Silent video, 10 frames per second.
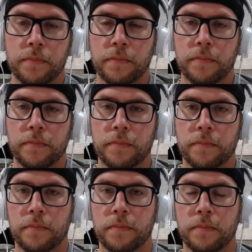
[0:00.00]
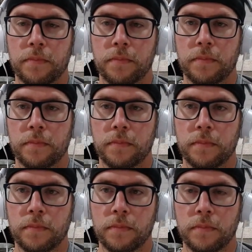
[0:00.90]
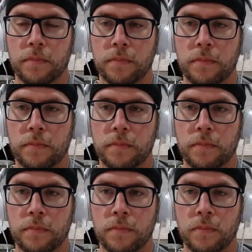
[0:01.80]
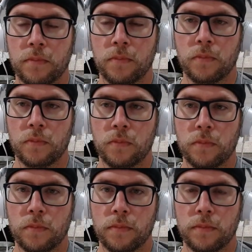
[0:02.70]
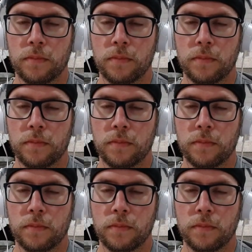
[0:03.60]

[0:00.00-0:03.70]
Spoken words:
[no speech]